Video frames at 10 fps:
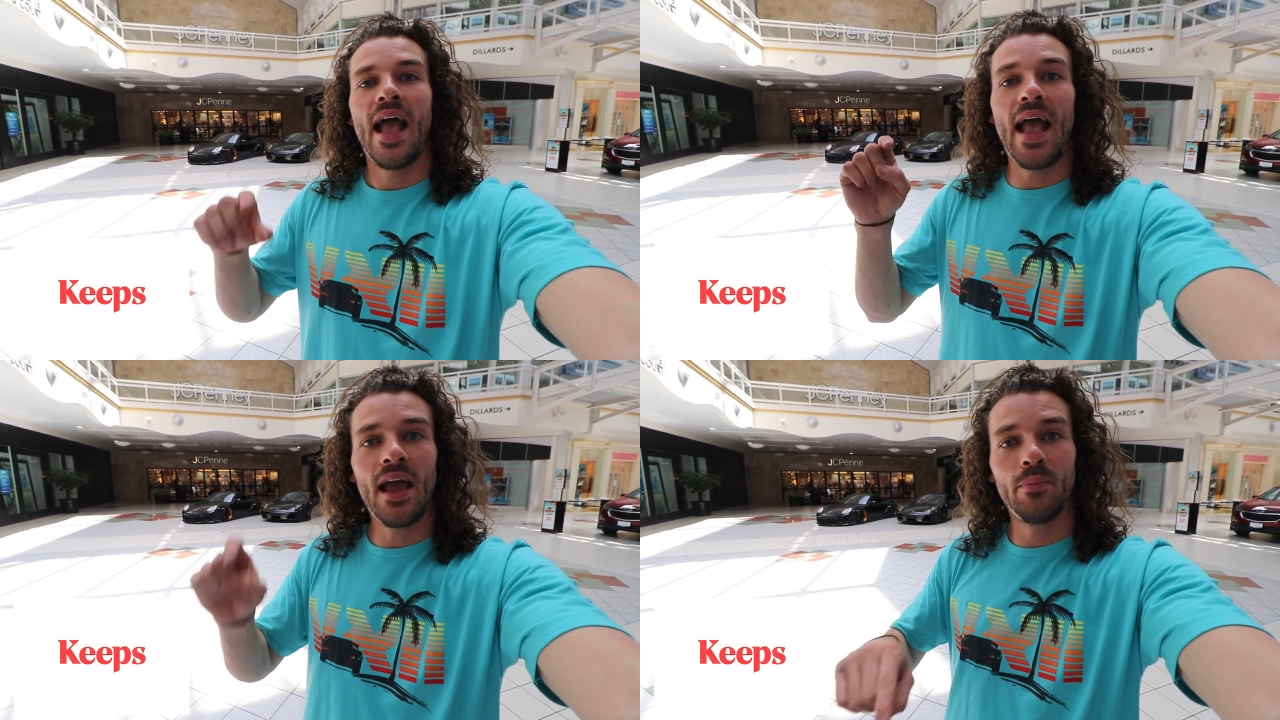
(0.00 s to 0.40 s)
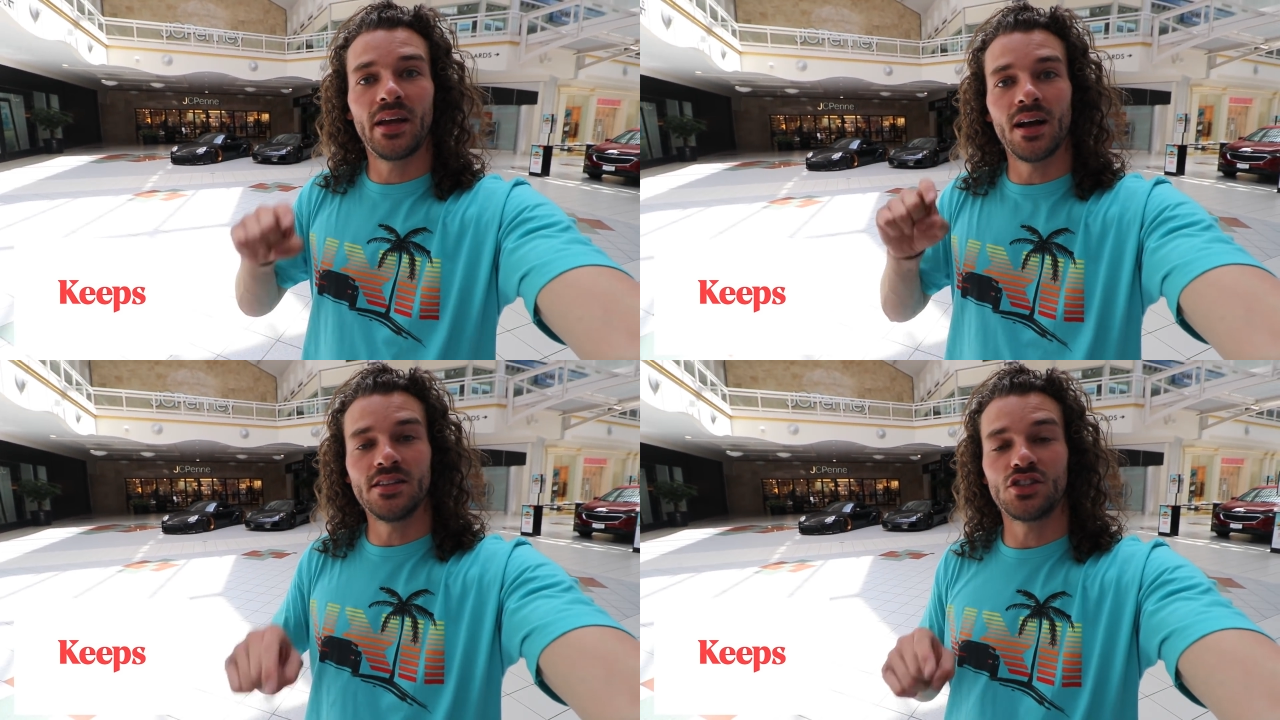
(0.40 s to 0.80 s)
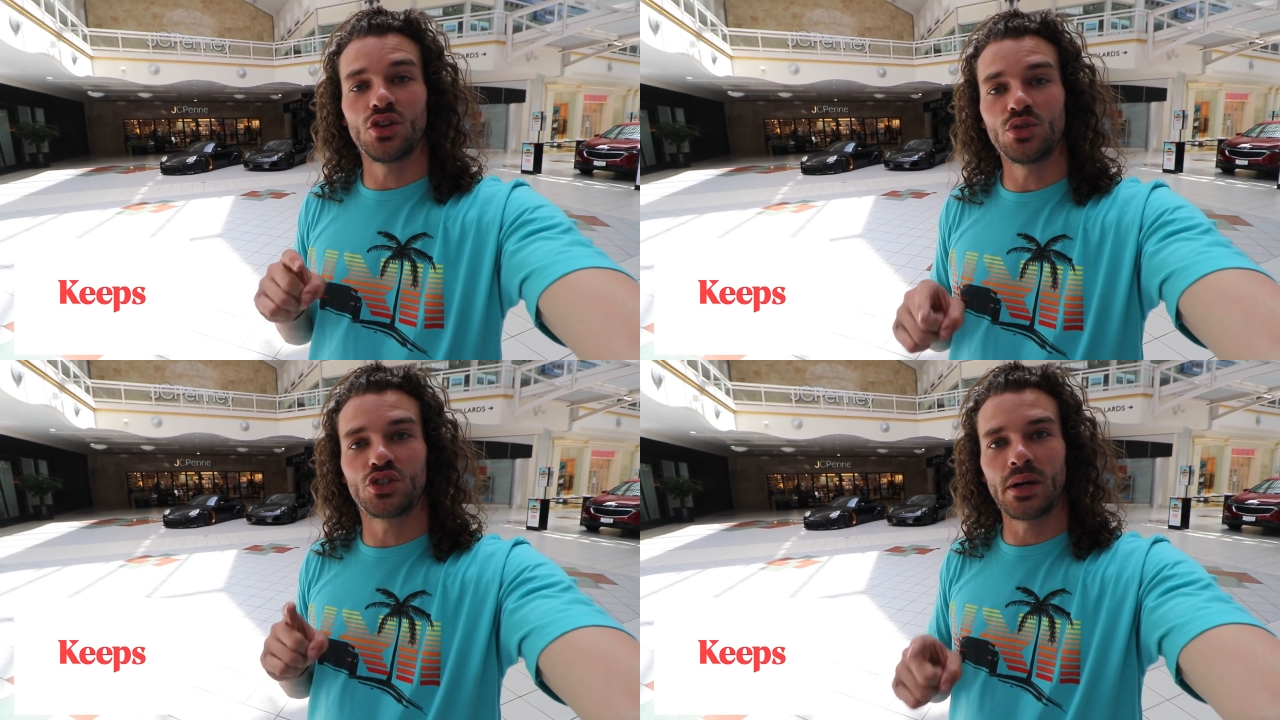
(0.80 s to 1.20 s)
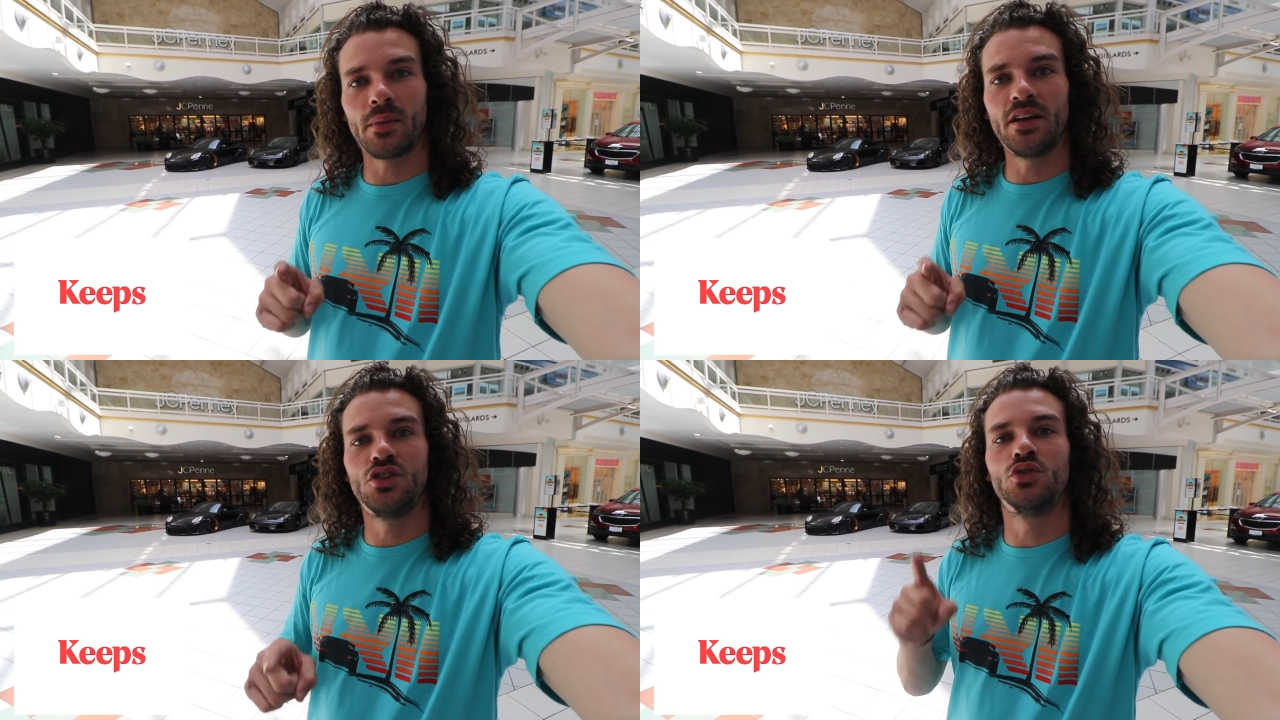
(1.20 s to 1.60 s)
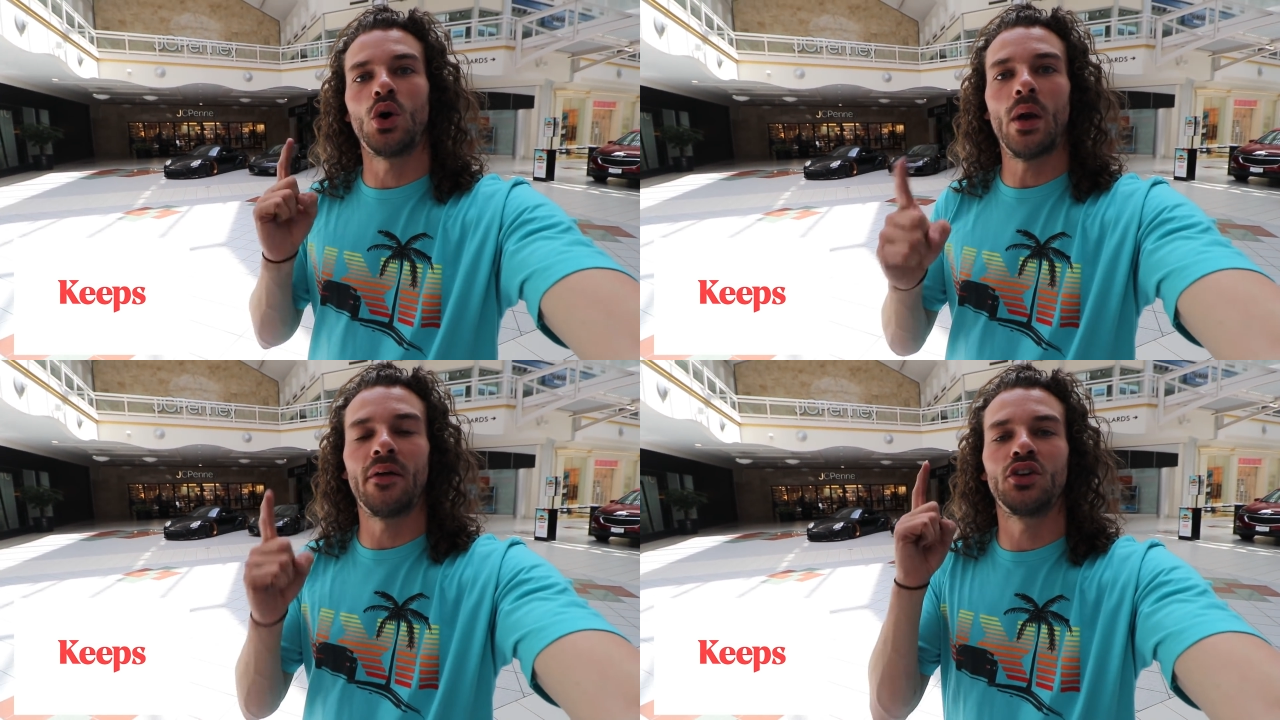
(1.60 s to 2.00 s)
And because it's so streamlined, you
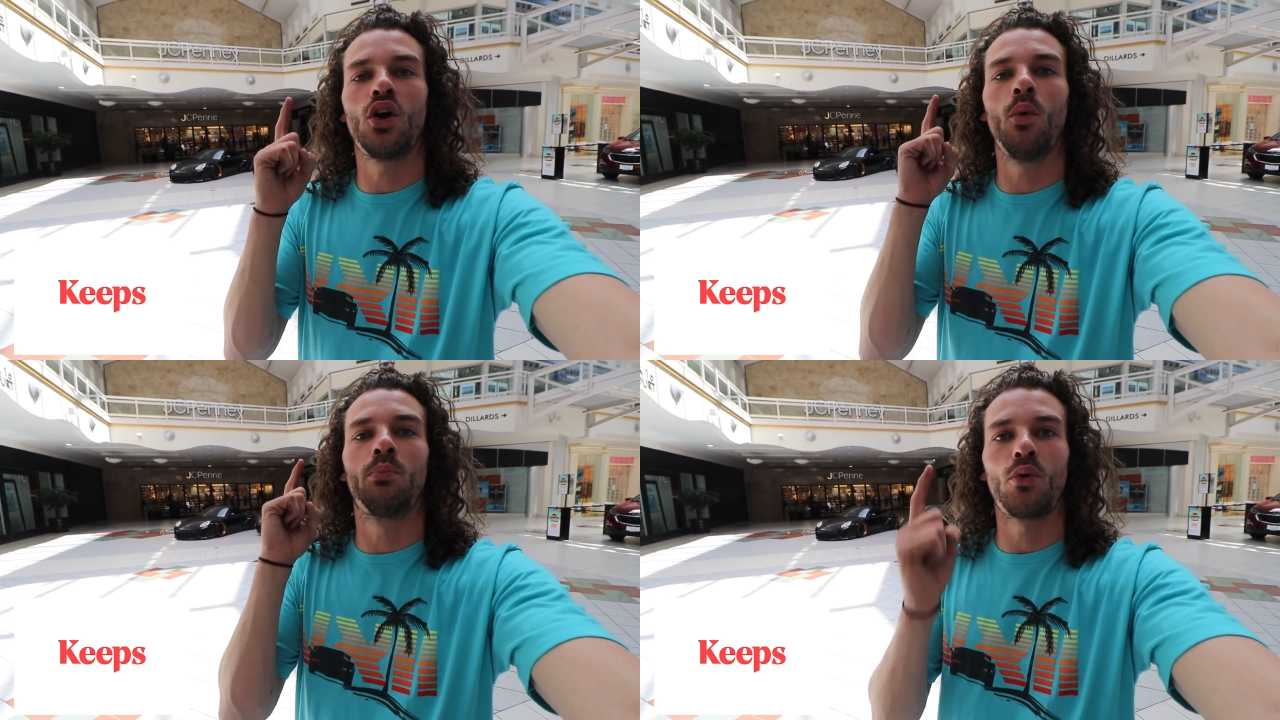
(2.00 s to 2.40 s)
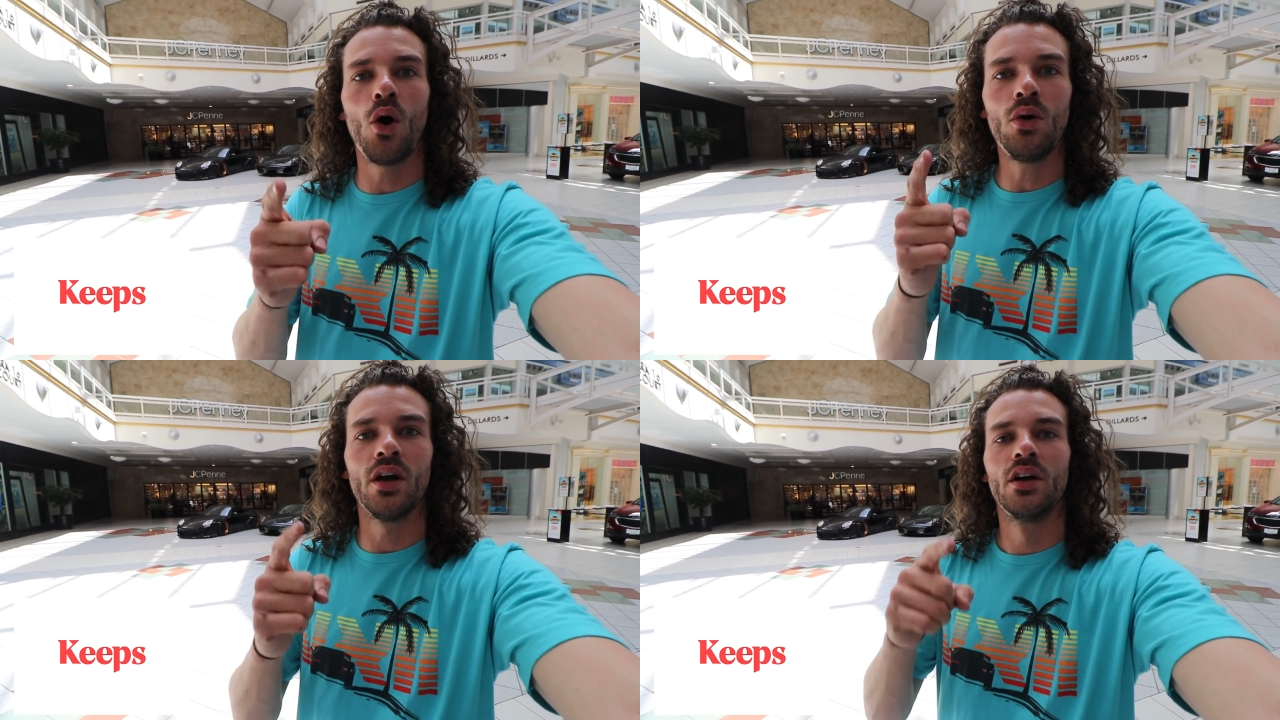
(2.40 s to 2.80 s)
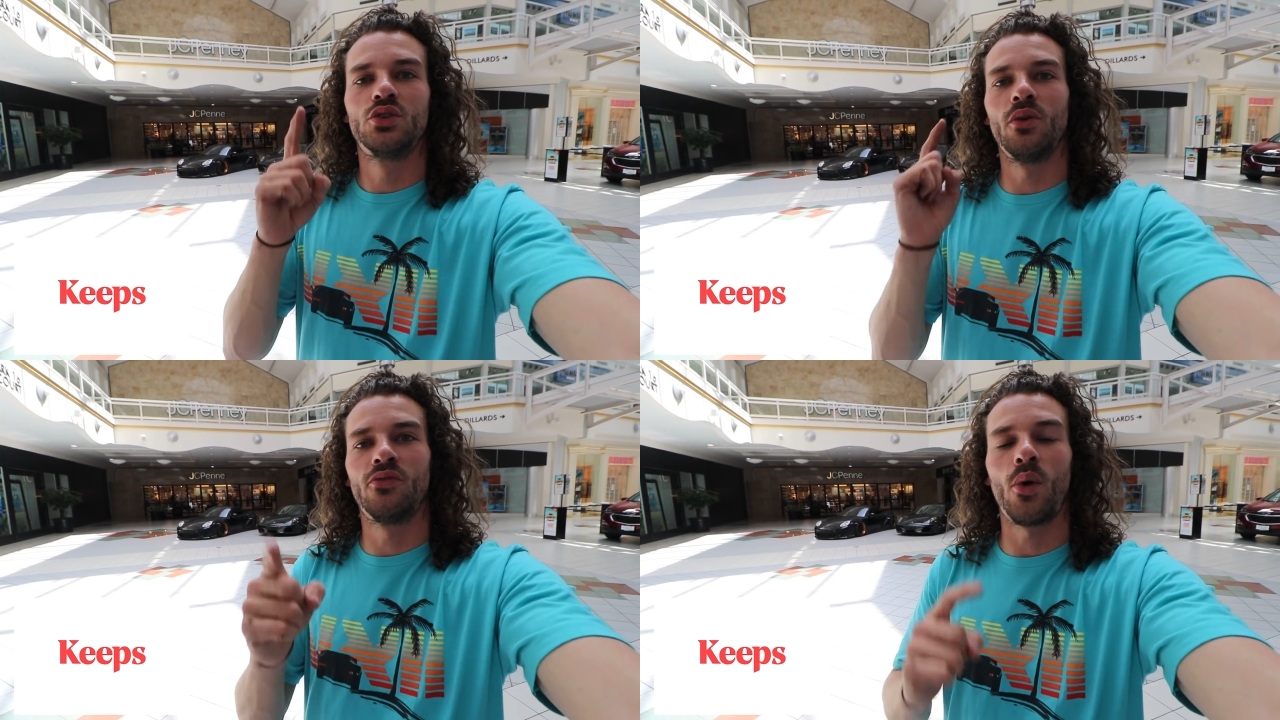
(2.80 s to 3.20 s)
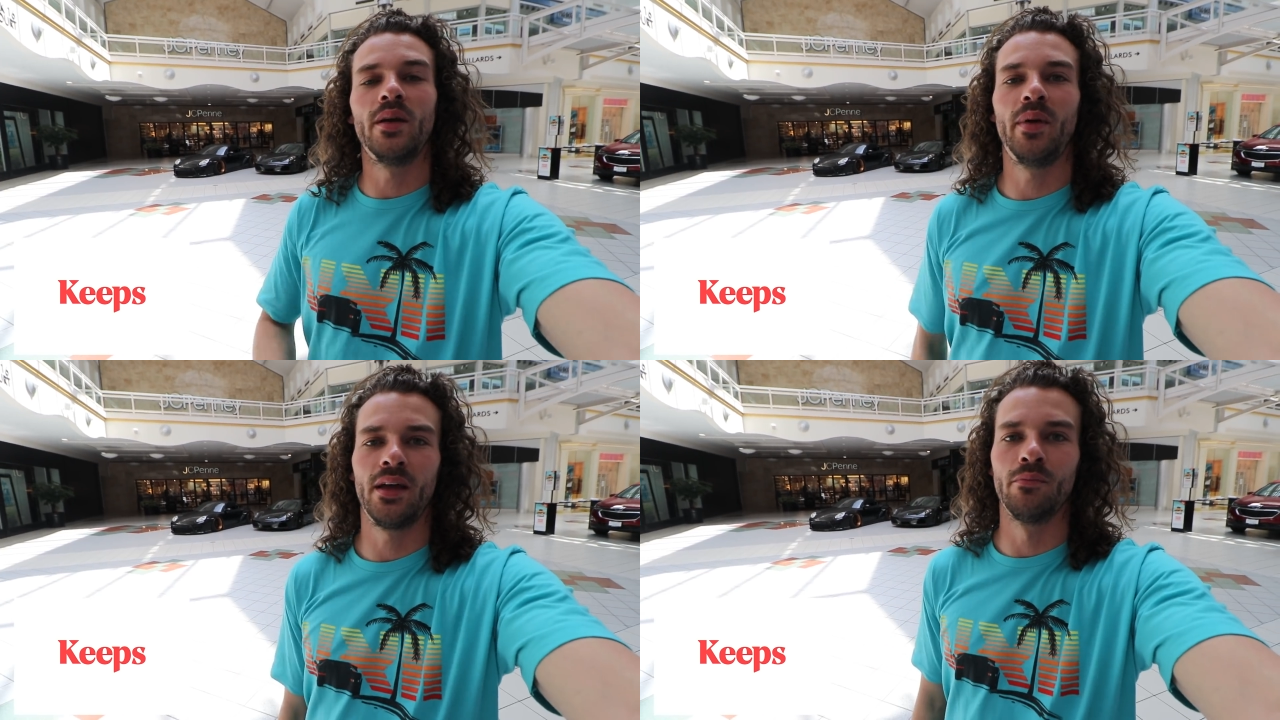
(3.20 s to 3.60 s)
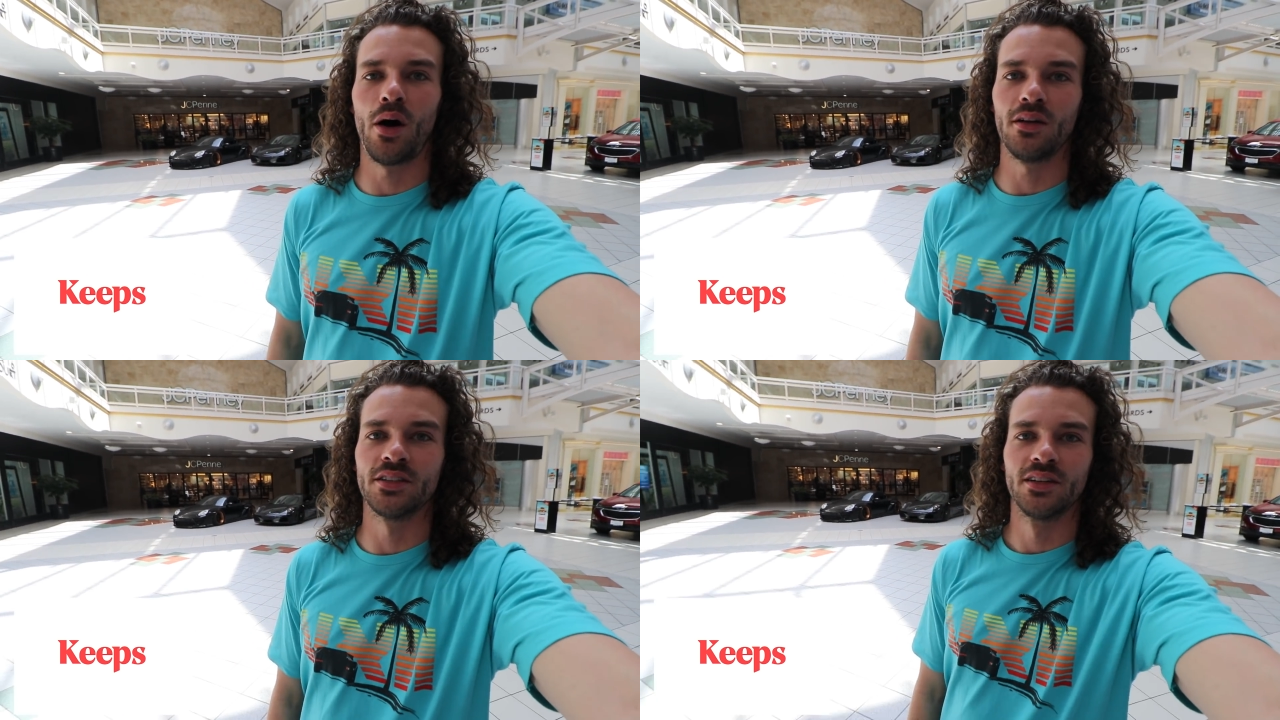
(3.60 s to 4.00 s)
don't have to go broke to avoid being bald.